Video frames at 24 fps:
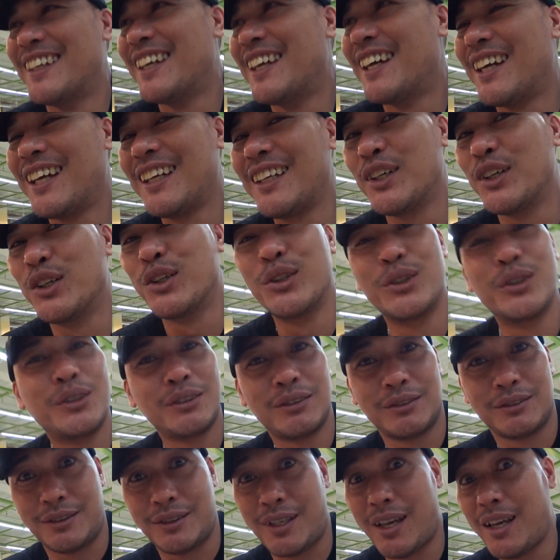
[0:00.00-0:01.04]
Hello?
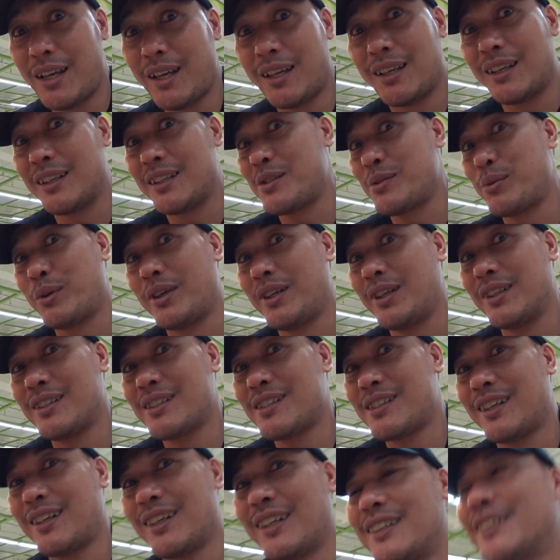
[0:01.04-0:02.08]
Yes, we're
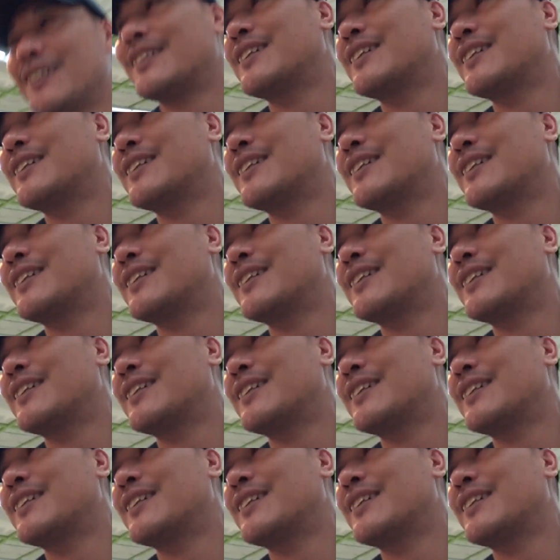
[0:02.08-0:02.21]
inside.